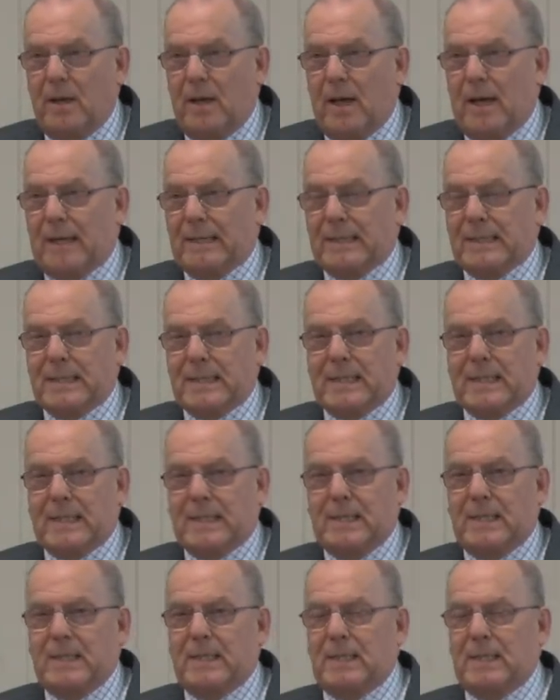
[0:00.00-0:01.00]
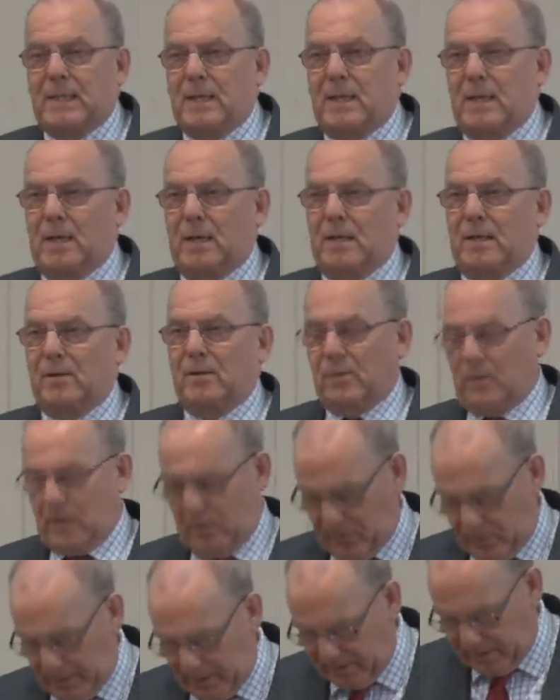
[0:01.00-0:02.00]
And I know
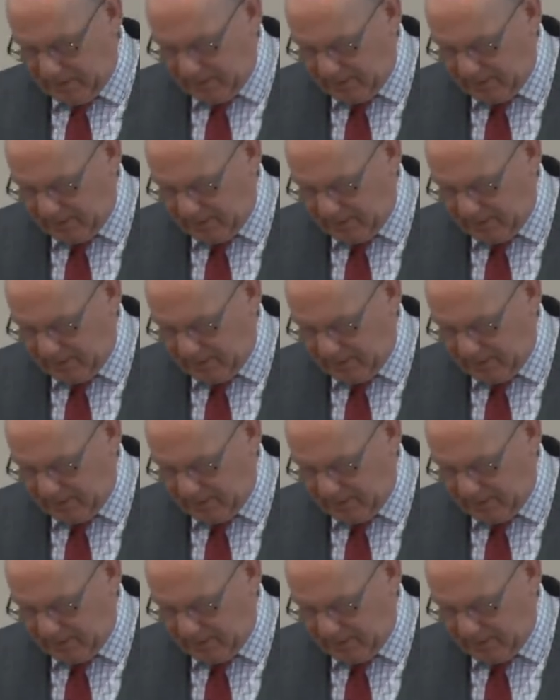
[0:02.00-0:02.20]
I've listened